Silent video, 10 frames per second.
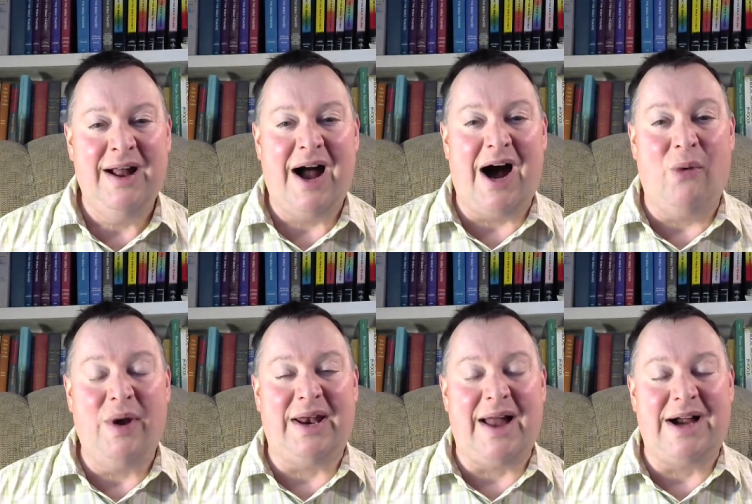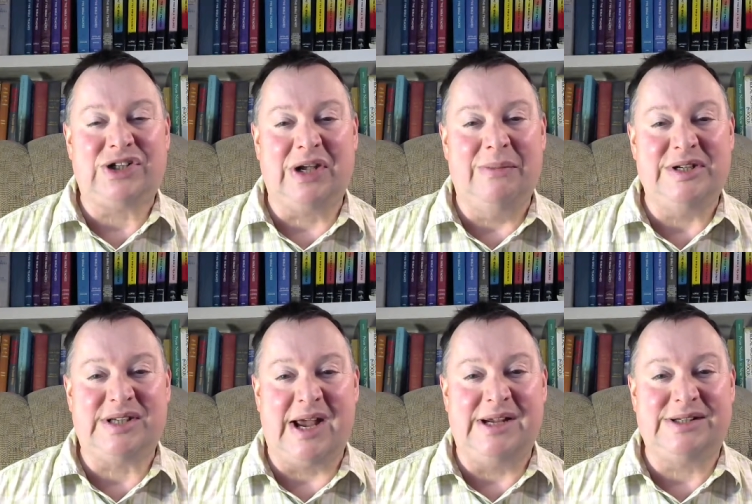uh, we can actually be
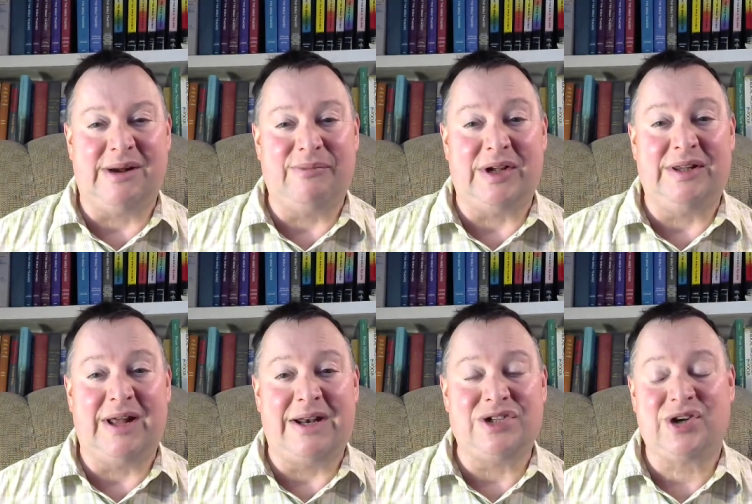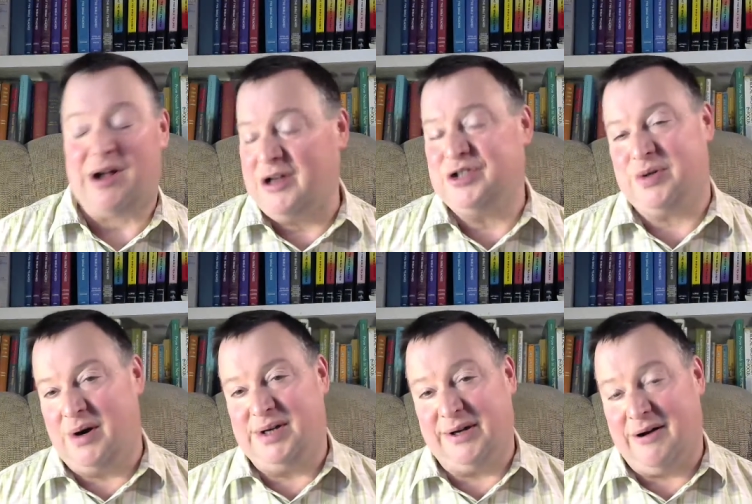saying something that is
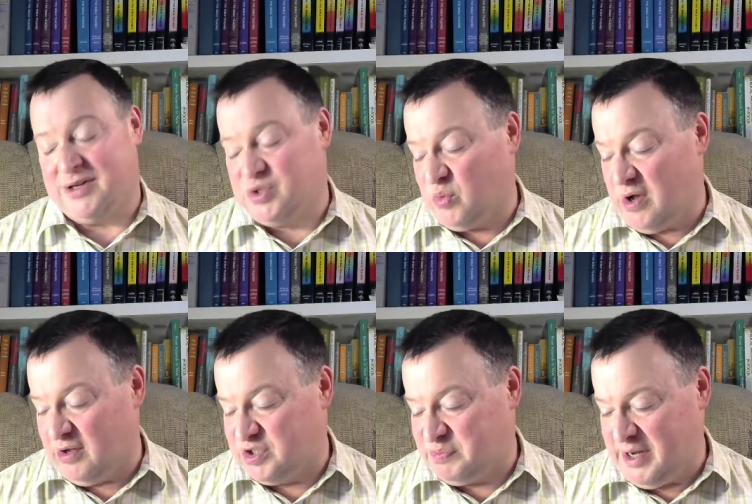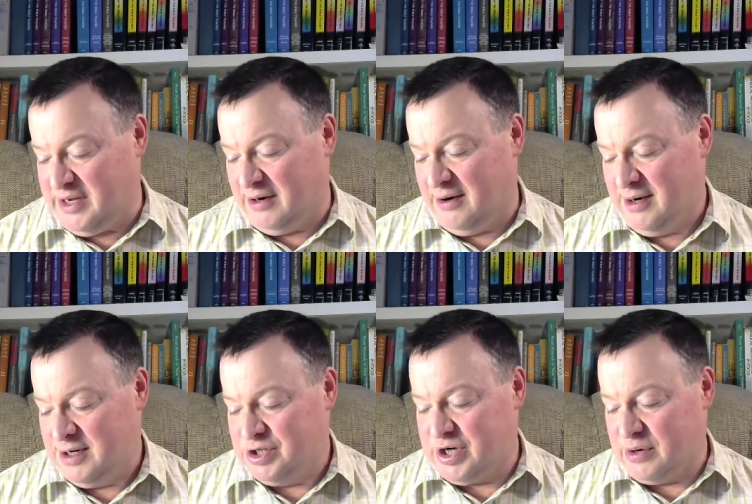contrary to God's will, as Peter
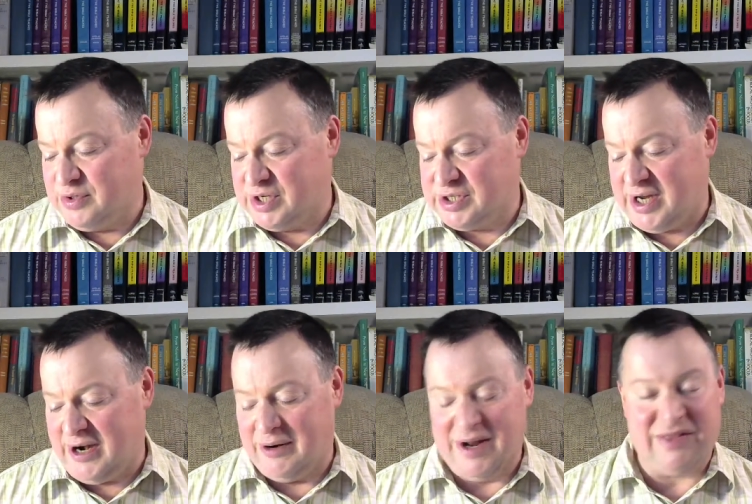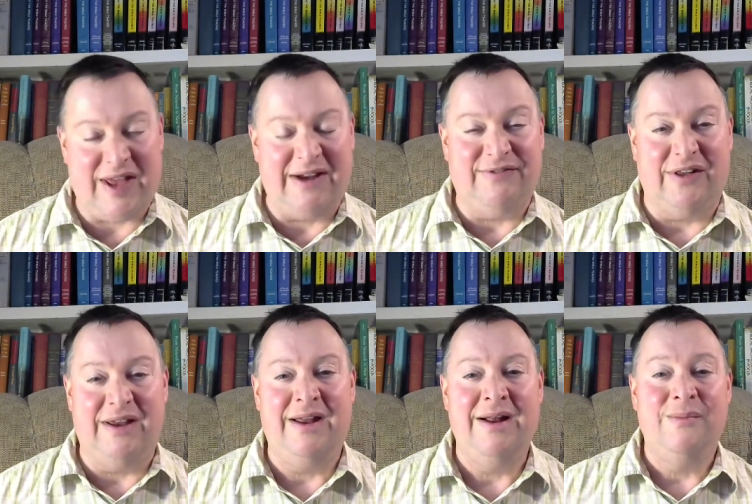shows us here. Now,
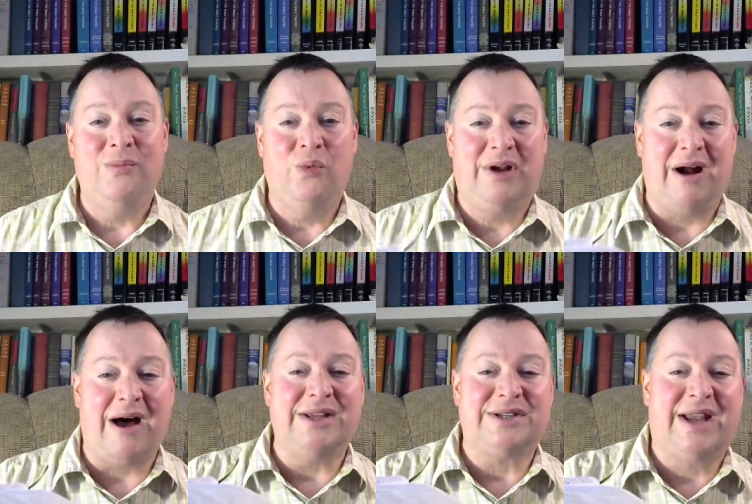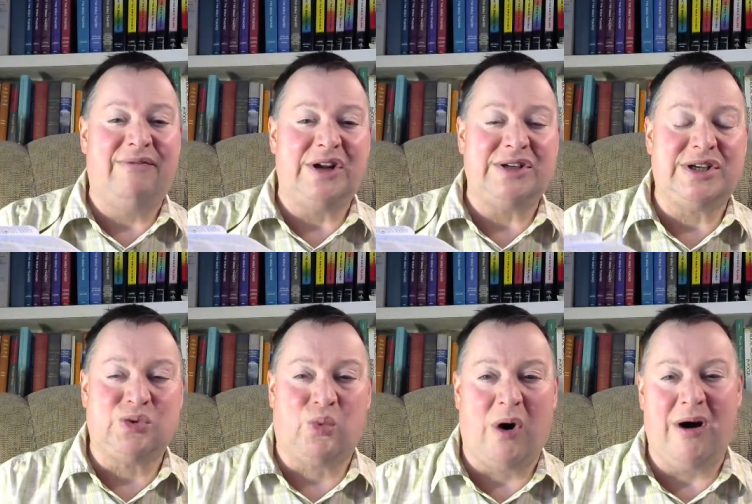thankfully, God has given us
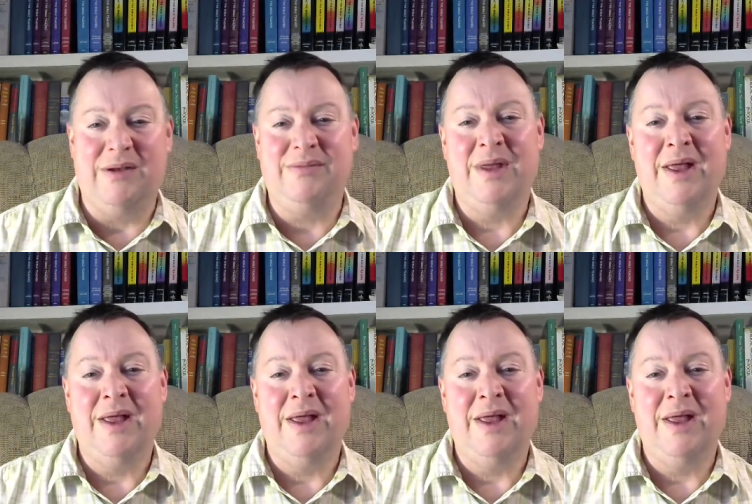His Word,